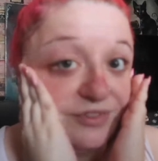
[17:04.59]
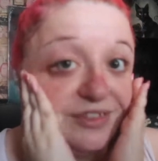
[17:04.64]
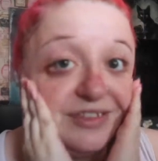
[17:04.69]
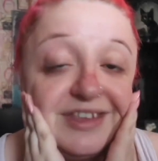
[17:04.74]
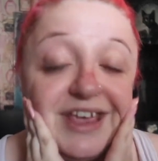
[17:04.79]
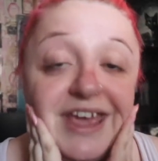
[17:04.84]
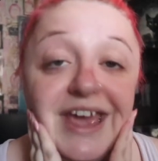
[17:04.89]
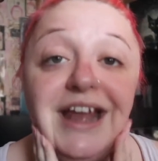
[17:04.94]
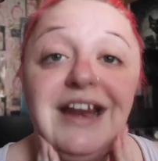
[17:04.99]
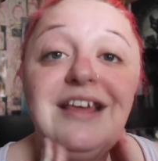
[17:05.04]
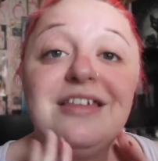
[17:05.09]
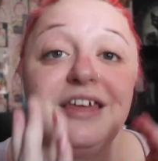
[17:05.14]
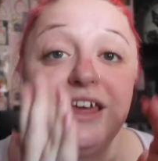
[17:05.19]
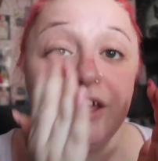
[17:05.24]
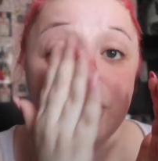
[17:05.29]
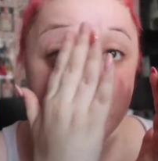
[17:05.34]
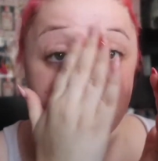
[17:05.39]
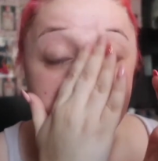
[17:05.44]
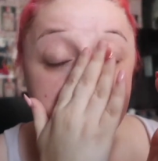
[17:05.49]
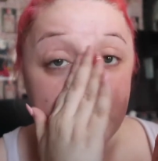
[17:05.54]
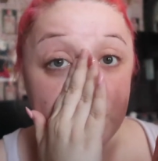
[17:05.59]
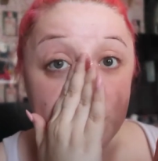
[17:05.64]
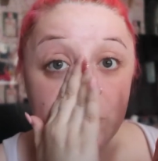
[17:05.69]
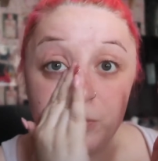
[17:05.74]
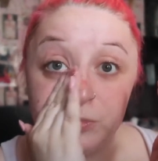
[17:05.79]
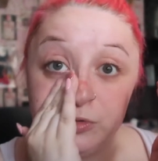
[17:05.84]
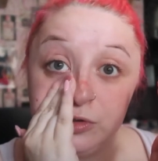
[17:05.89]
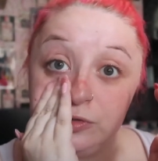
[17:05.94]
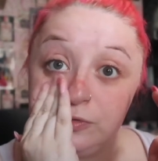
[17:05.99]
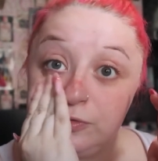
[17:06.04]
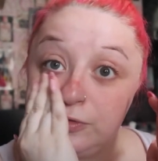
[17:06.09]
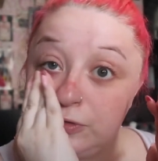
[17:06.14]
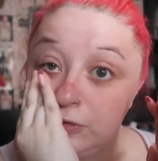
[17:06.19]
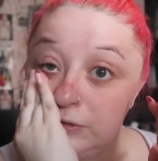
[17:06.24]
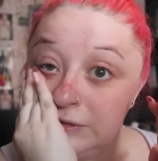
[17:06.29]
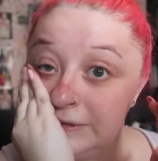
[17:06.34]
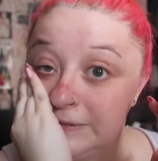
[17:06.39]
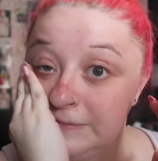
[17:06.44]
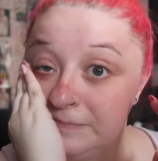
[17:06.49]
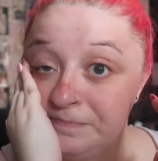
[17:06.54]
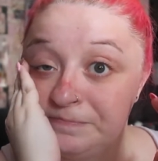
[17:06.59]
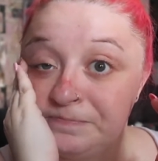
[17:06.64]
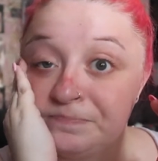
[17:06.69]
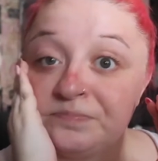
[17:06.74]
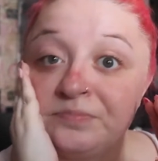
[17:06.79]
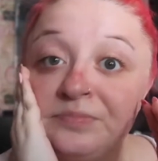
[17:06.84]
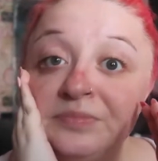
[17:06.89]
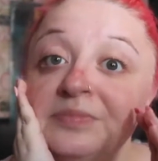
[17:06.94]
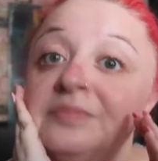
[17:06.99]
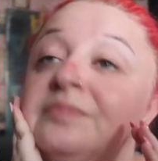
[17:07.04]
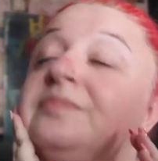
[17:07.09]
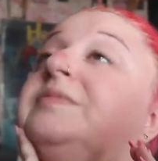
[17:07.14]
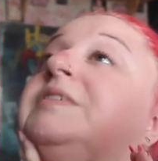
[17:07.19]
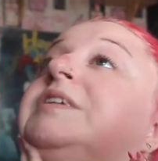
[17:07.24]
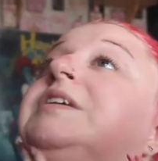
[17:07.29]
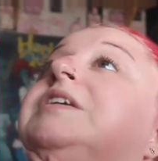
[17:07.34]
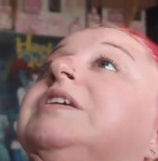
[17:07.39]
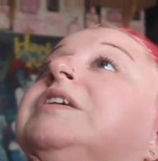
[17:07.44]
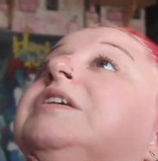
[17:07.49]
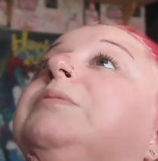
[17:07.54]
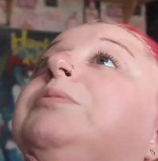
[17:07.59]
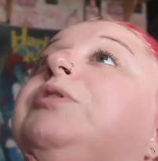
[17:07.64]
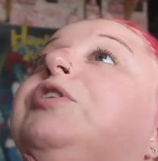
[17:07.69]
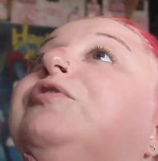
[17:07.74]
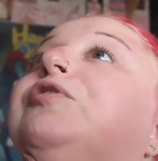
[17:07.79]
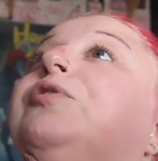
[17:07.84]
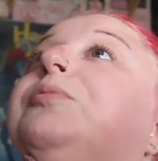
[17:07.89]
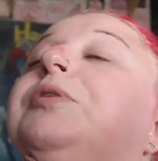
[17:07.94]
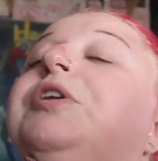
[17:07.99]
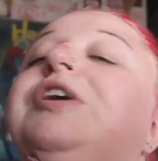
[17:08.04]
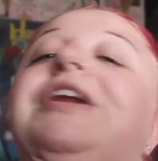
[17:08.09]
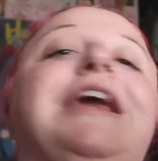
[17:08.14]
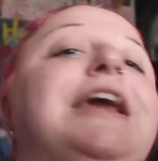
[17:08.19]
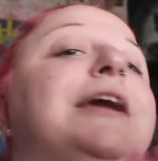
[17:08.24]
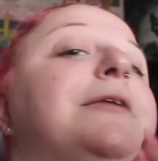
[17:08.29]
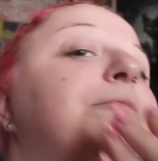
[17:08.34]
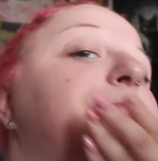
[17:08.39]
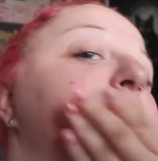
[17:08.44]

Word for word: to say anything. You know you're beautiful. Beautiful birdie.